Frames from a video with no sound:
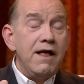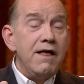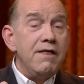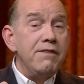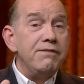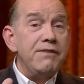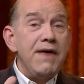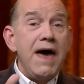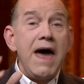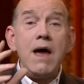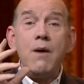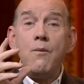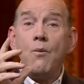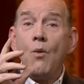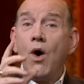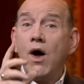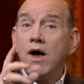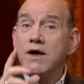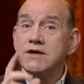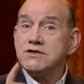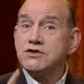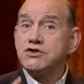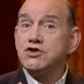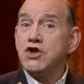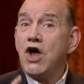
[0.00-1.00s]
that
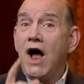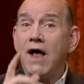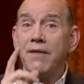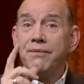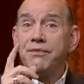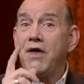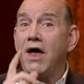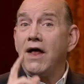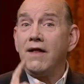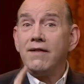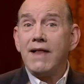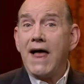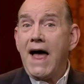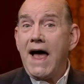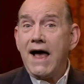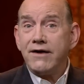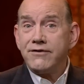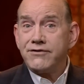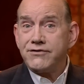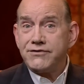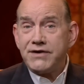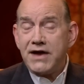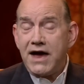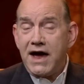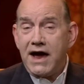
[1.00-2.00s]
was not the
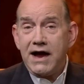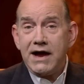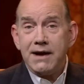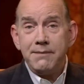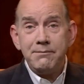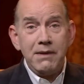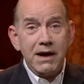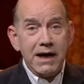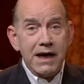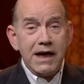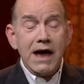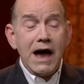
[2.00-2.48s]
last time